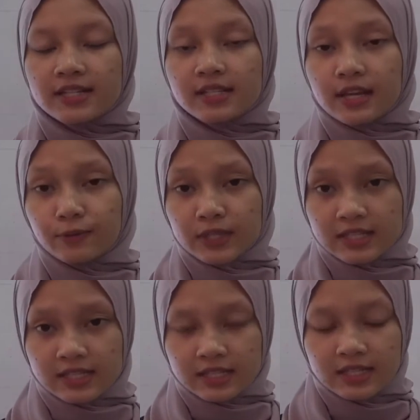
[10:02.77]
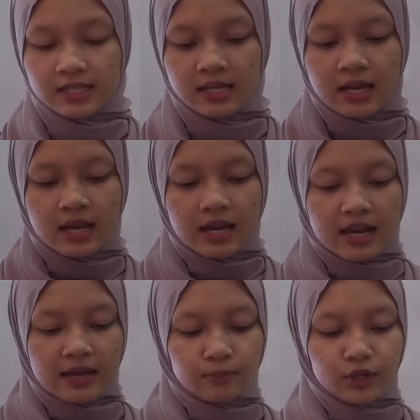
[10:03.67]
and weaknesses
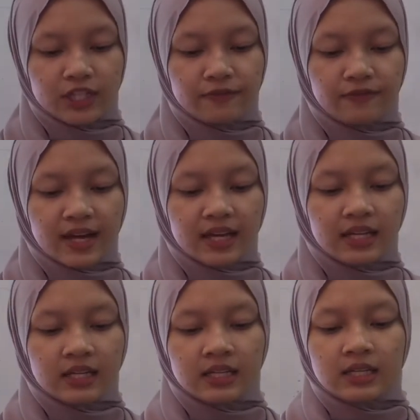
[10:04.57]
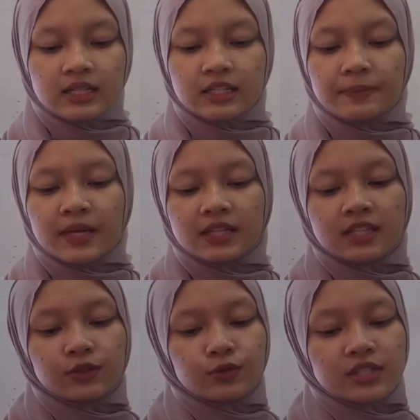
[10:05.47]
and modify the
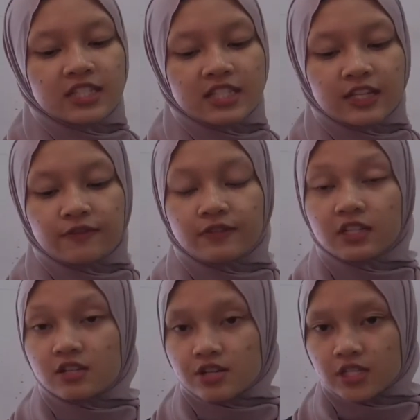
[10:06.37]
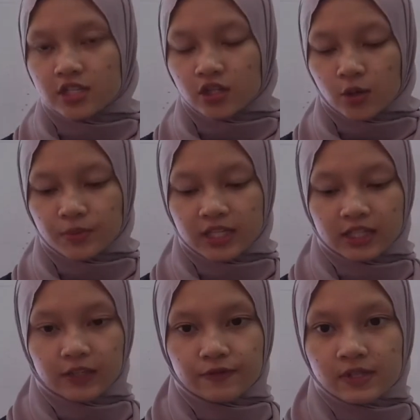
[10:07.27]
method to achieve the research
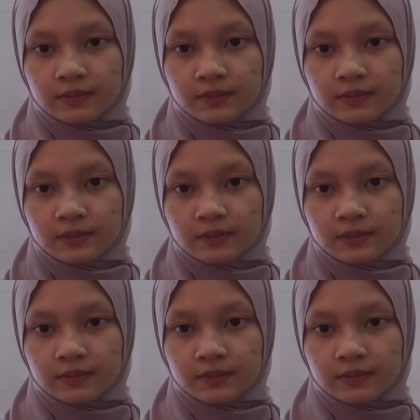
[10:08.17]
objectives.